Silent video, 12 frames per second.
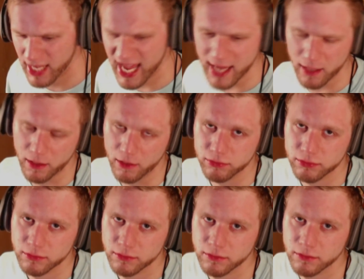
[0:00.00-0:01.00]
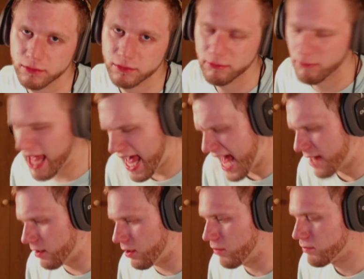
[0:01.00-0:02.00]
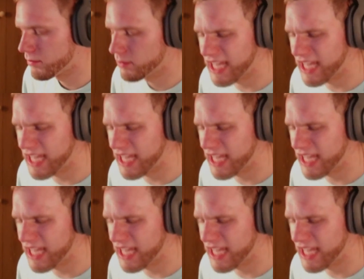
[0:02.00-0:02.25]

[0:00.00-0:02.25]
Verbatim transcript: I don't know. I don't know.